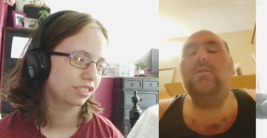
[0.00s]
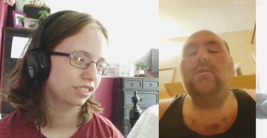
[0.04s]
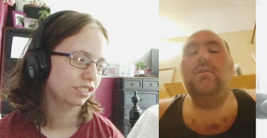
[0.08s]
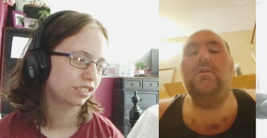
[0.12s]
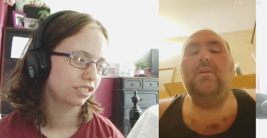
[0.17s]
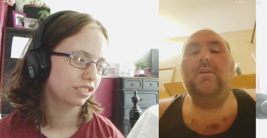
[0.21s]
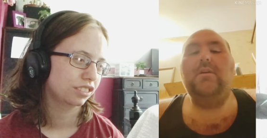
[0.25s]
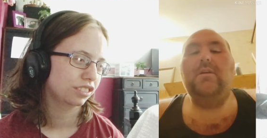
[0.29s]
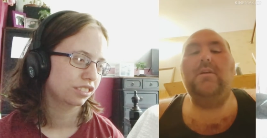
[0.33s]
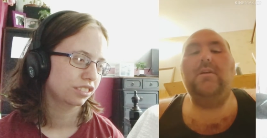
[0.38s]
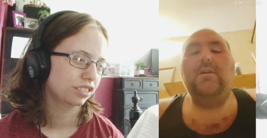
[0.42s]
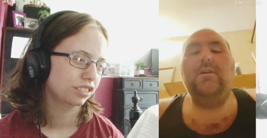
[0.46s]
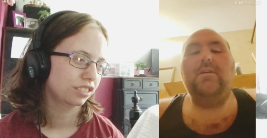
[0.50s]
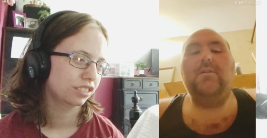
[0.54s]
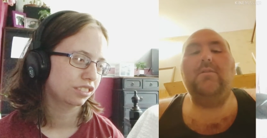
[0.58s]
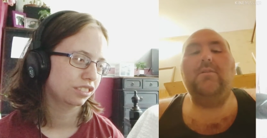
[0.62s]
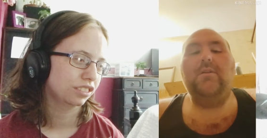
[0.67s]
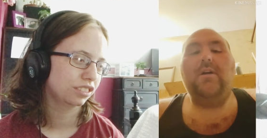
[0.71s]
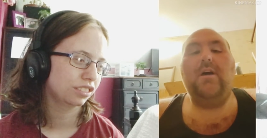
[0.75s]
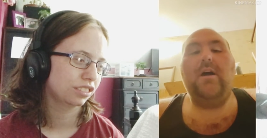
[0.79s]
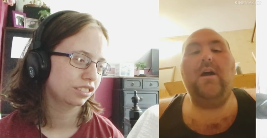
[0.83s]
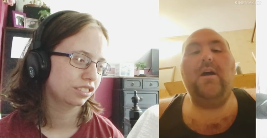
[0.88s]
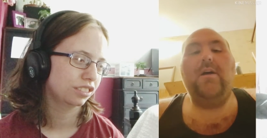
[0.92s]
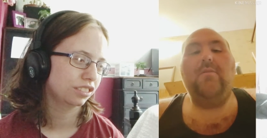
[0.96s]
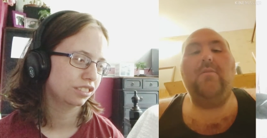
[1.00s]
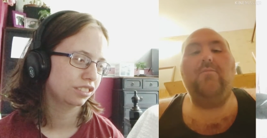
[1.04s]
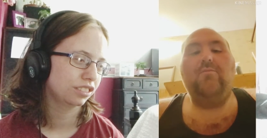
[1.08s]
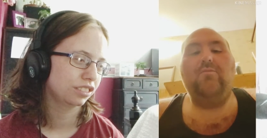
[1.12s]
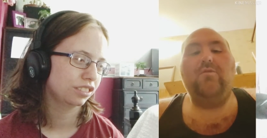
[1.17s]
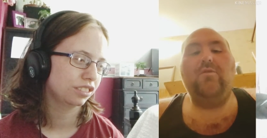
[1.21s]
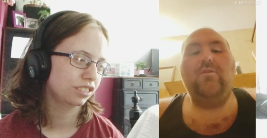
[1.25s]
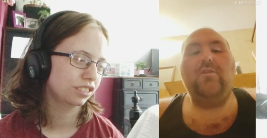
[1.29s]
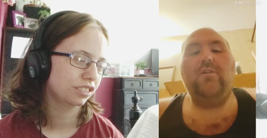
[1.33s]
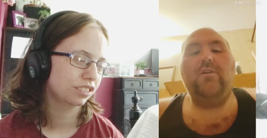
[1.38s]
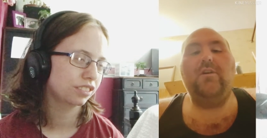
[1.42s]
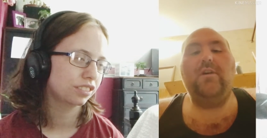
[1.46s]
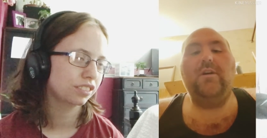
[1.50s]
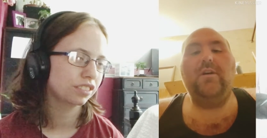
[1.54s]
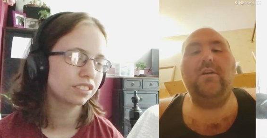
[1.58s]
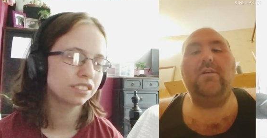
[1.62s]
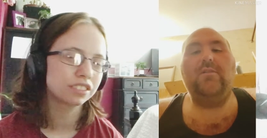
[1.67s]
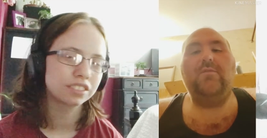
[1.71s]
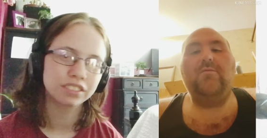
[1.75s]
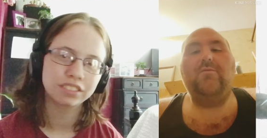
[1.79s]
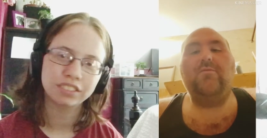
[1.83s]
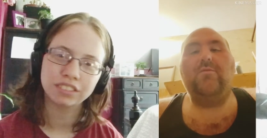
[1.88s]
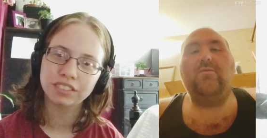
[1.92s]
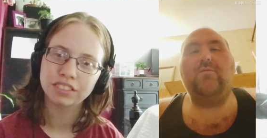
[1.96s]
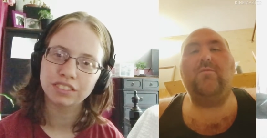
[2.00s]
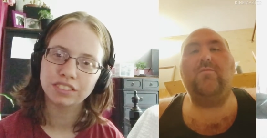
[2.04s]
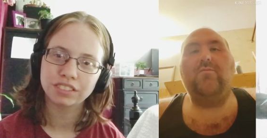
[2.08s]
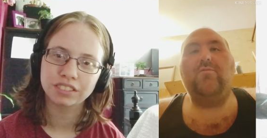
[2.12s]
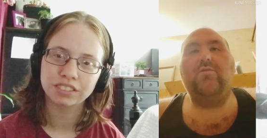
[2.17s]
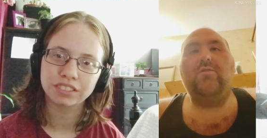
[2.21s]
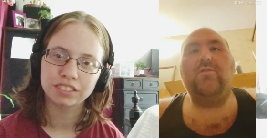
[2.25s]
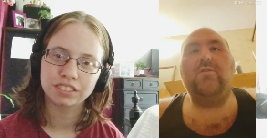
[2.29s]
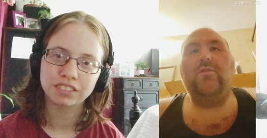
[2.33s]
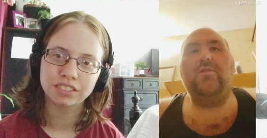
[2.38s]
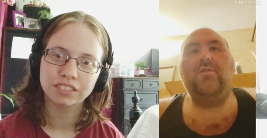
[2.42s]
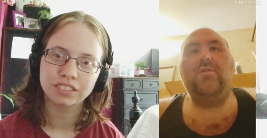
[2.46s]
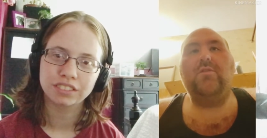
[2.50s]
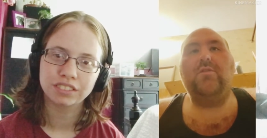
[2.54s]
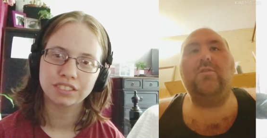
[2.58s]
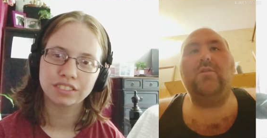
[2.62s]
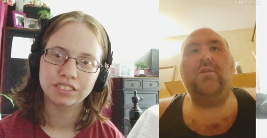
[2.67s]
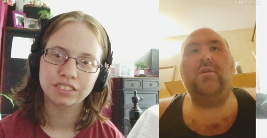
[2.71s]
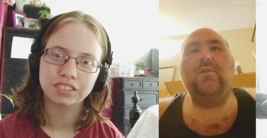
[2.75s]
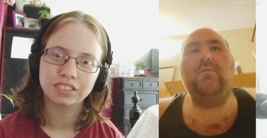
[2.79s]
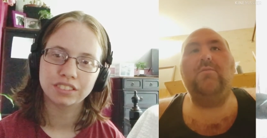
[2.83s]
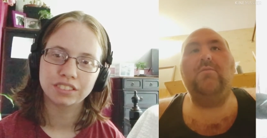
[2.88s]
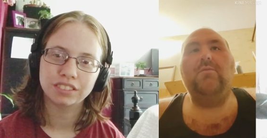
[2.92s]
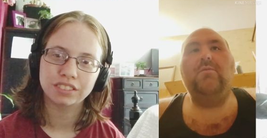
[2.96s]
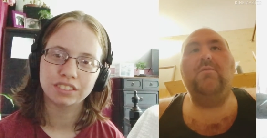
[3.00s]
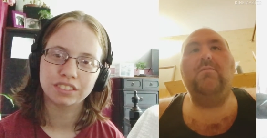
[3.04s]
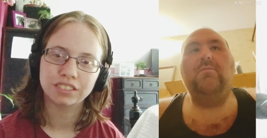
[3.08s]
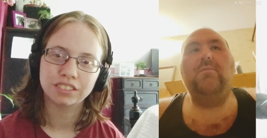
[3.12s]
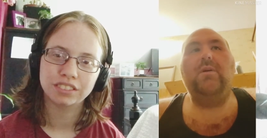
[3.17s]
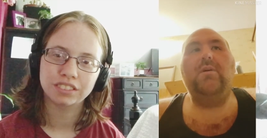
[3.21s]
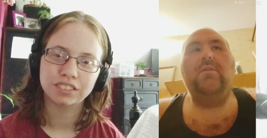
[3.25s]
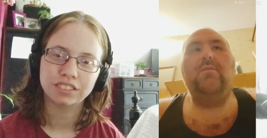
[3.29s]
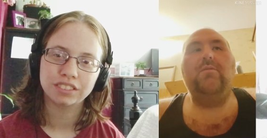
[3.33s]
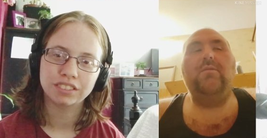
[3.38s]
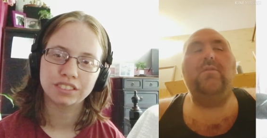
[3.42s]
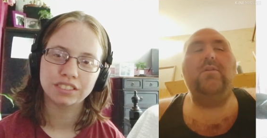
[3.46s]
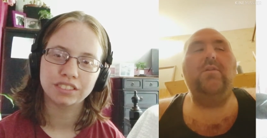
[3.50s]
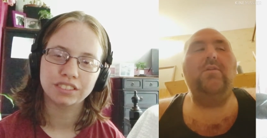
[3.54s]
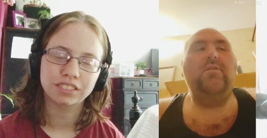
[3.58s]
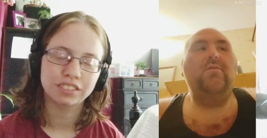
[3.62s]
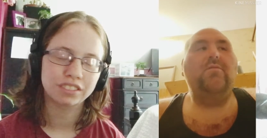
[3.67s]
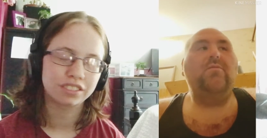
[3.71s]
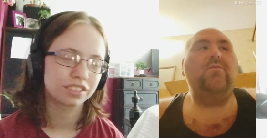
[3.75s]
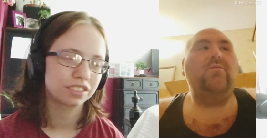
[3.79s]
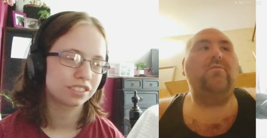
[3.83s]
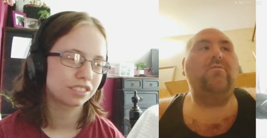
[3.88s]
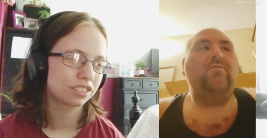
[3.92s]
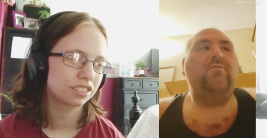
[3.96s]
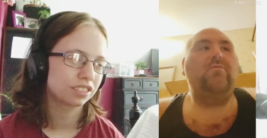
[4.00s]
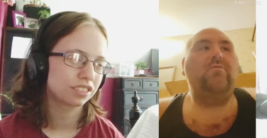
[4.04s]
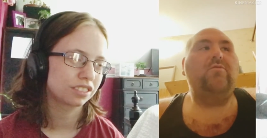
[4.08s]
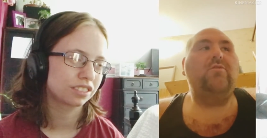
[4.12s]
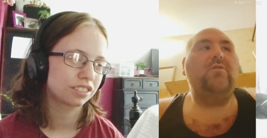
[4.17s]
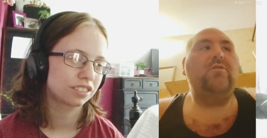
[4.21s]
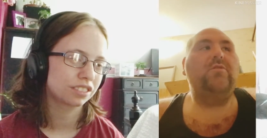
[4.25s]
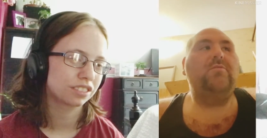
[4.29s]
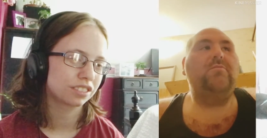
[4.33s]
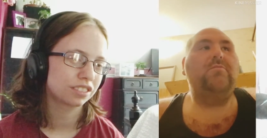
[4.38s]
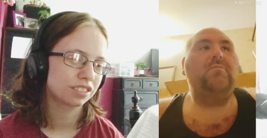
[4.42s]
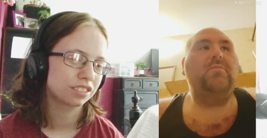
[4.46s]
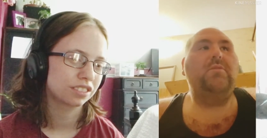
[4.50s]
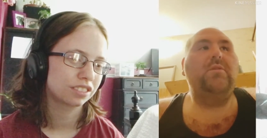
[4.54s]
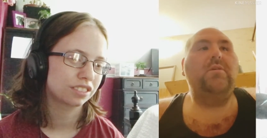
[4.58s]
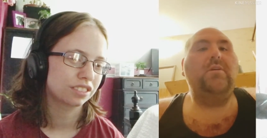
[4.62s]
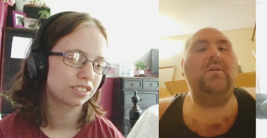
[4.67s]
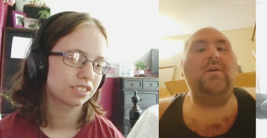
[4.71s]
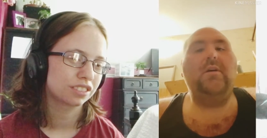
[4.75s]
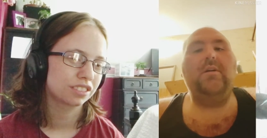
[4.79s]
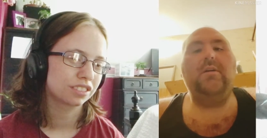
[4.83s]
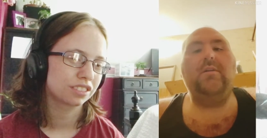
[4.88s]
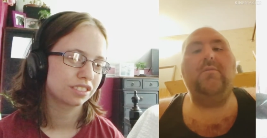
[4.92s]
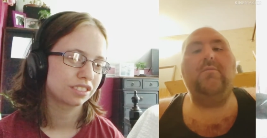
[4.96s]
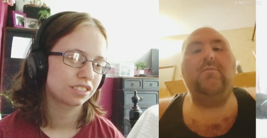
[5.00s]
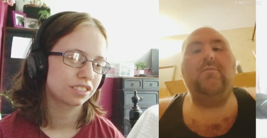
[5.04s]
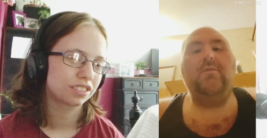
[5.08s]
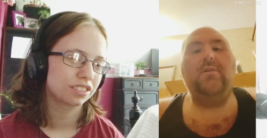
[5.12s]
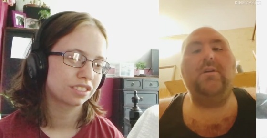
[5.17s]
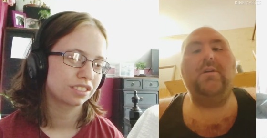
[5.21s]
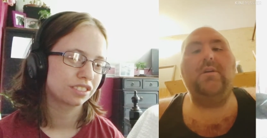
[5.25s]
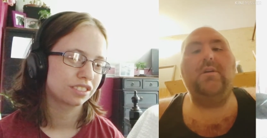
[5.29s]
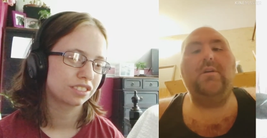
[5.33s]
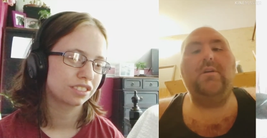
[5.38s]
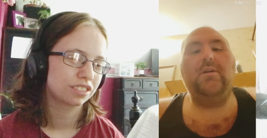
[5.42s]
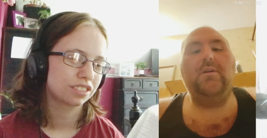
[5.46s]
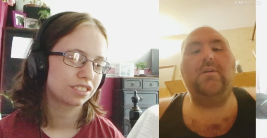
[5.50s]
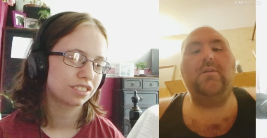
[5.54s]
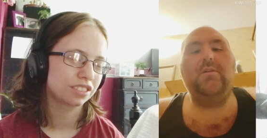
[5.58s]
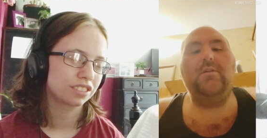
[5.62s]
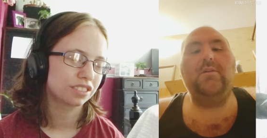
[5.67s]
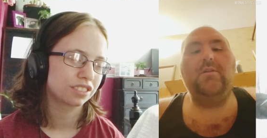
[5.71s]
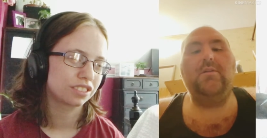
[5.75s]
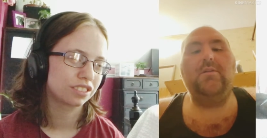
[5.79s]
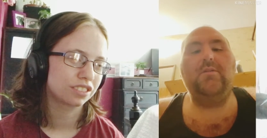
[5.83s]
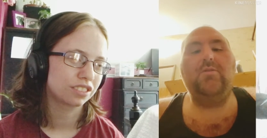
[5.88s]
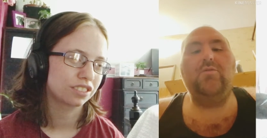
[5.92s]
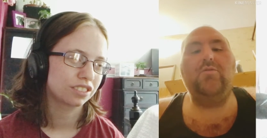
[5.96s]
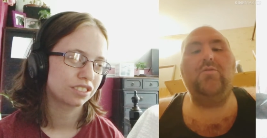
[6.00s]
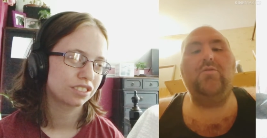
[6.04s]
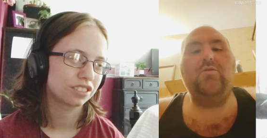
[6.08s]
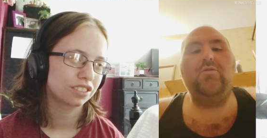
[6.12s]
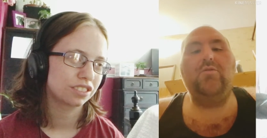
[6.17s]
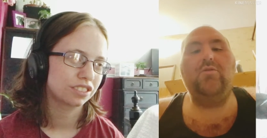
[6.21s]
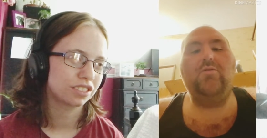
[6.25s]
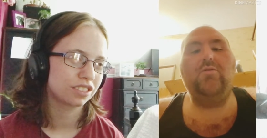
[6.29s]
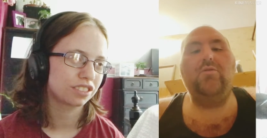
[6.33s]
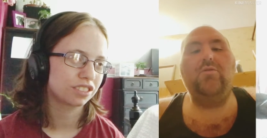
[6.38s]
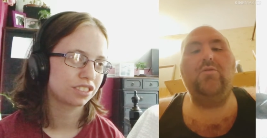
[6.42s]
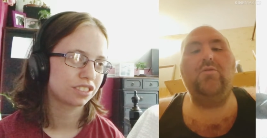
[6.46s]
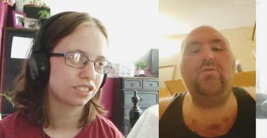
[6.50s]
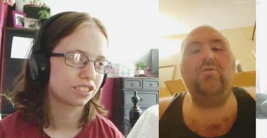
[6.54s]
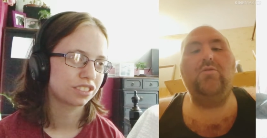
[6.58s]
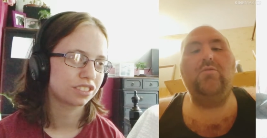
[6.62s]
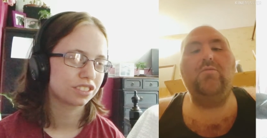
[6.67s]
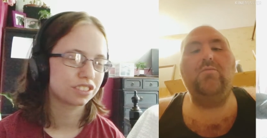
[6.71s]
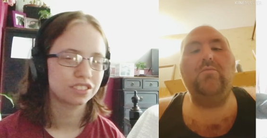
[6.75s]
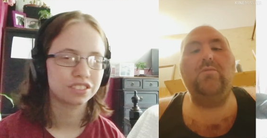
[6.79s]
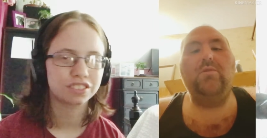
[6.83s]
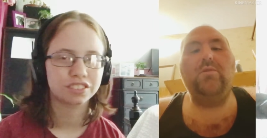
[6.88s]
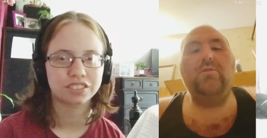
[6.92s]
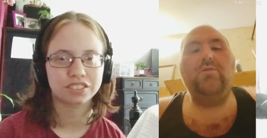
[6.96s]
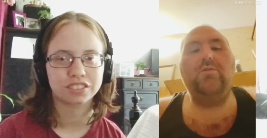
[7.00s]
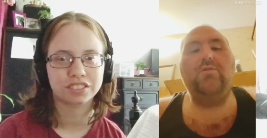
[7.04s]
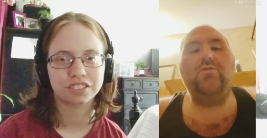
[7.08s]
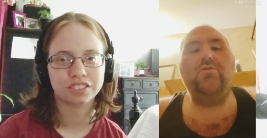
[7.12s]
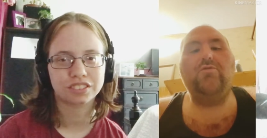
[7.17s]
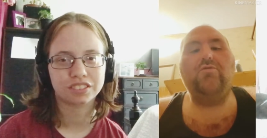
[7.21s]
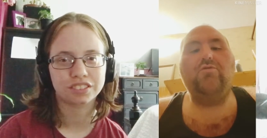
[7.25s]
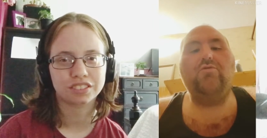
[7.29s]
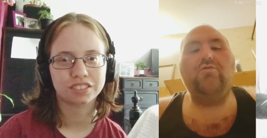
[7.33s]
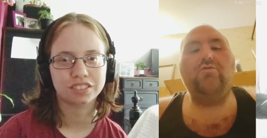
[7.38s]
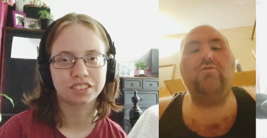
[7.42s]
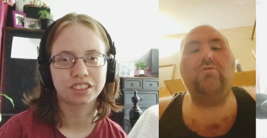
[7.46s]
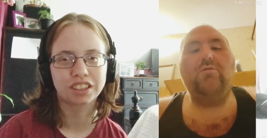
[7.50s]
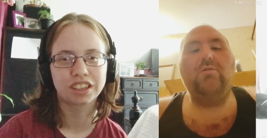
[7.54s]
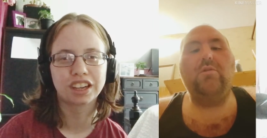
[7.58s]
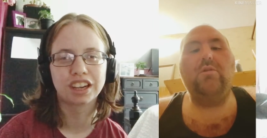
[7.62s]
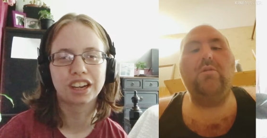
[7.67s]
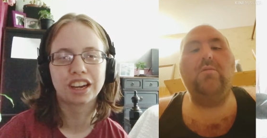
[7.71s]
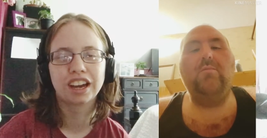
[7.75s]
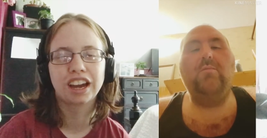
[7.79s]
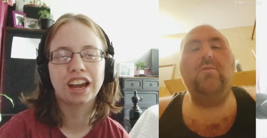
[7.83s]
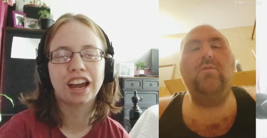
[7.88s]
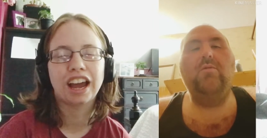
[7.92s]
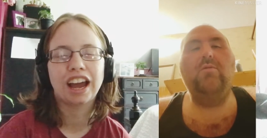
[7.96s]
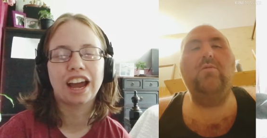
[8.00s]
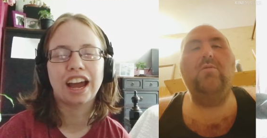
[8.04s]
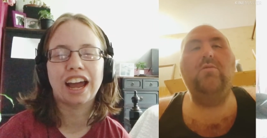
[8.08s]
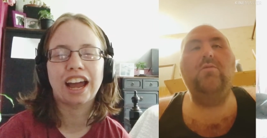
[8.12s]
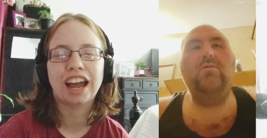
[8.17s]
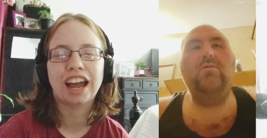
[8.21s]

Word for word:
Speaker 1: and yes, I'm worn out from work. I will make a video from work, but I don't want to get in too much trouble.